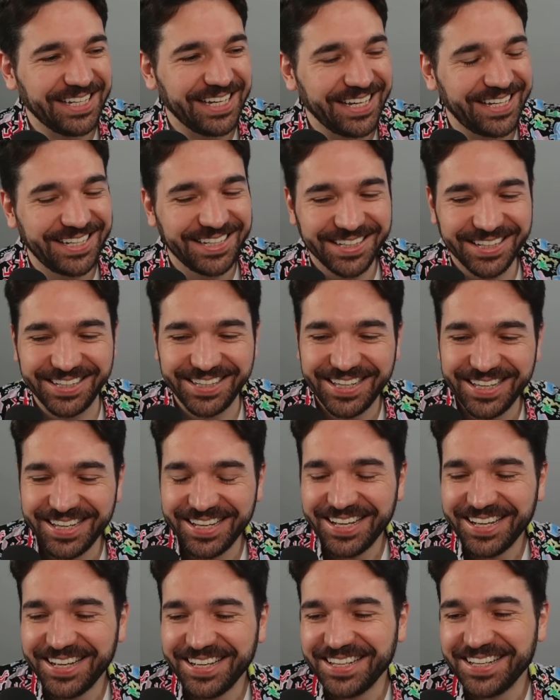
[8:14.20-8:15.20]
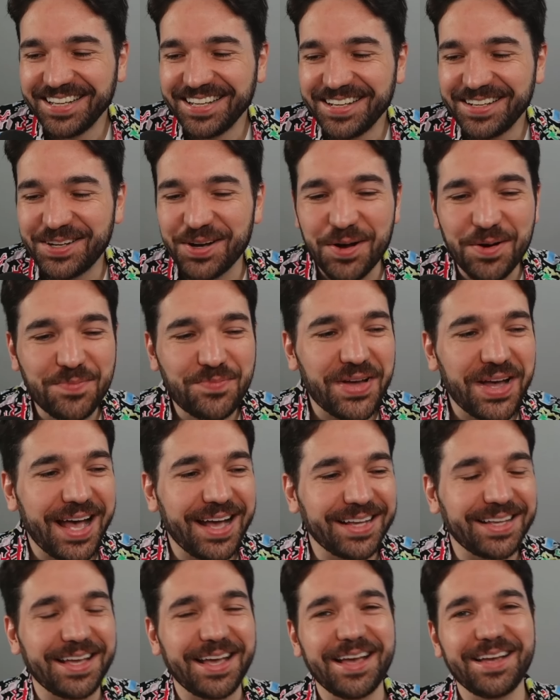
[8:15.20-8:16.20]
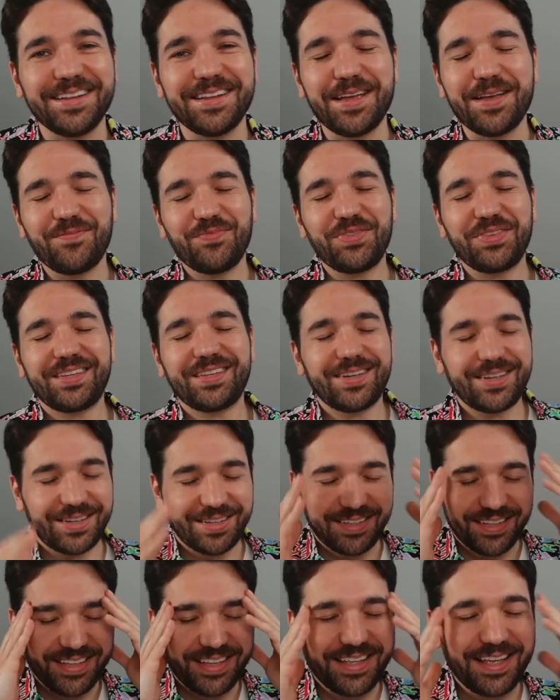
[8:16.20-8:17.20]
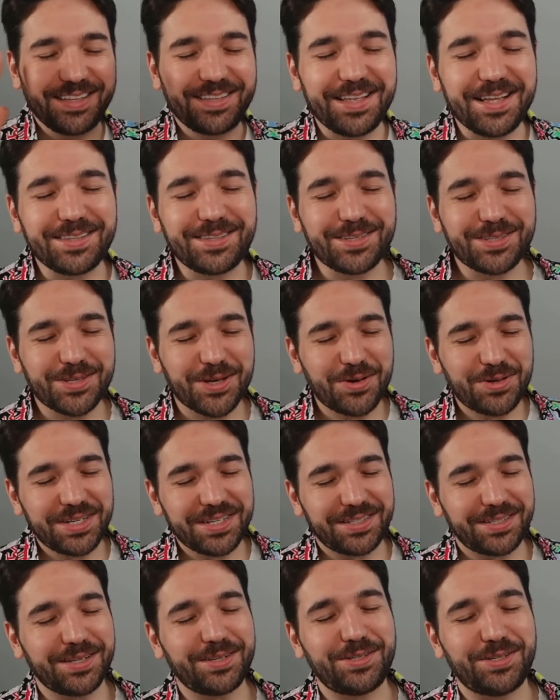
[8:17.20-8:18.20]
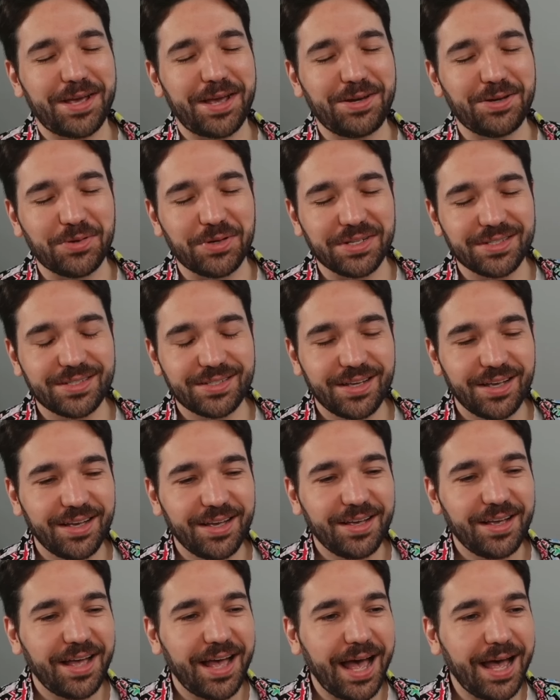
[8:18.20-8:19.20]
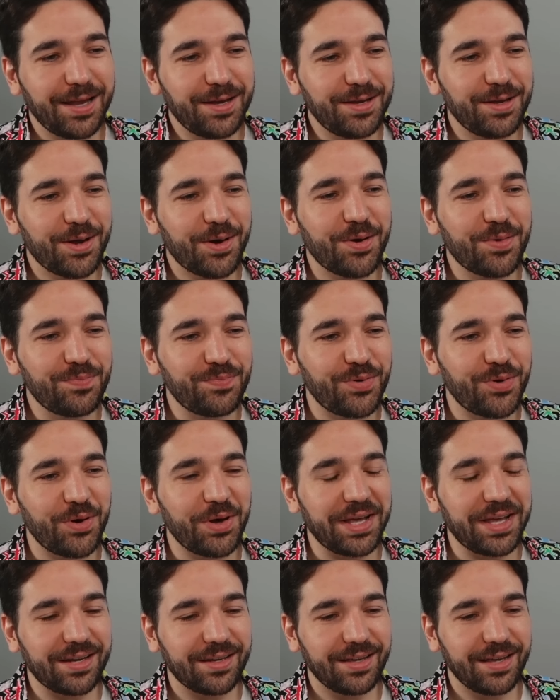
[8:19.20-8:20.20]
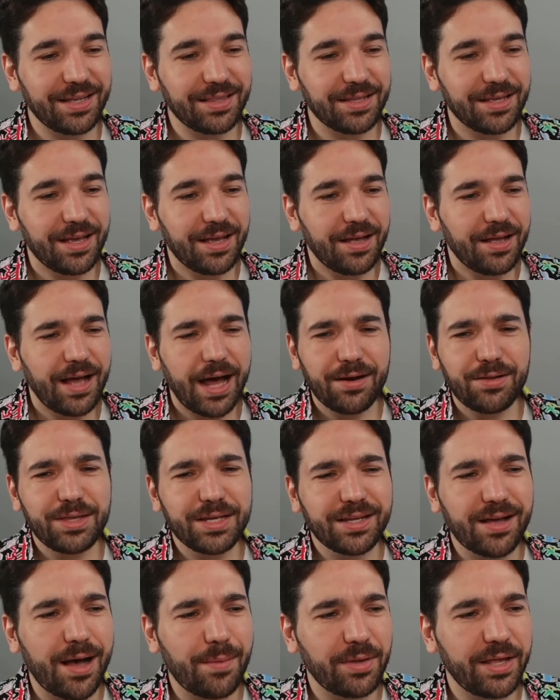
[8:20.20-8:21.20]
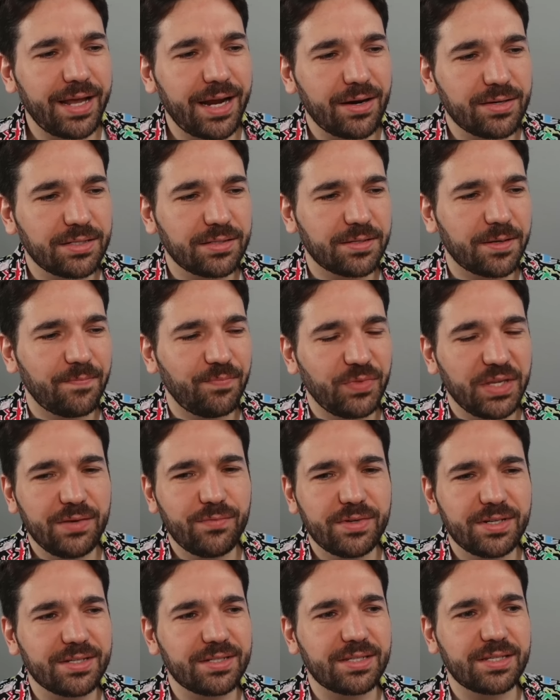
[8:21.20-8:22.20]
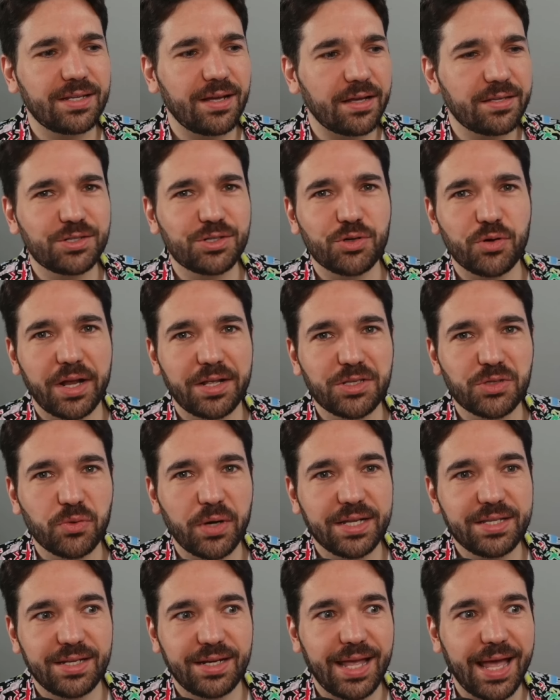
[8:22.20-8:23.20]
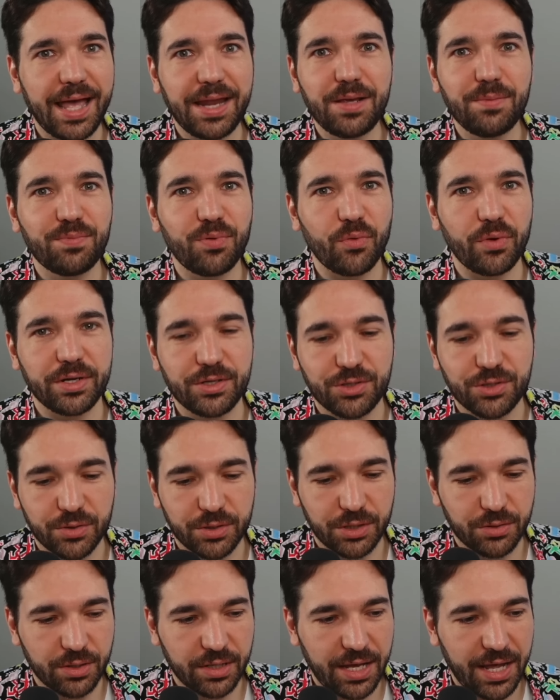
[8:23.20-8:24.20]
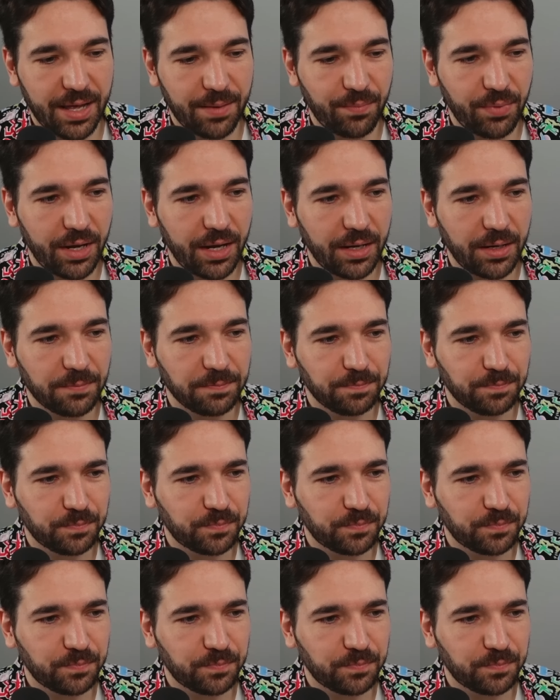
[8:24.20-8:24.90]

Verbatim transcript: like, go back. It, it, it, it's so disingenuous. At no point, and I don't think Kamala Harris even discussed trans rights at any point during her campaign.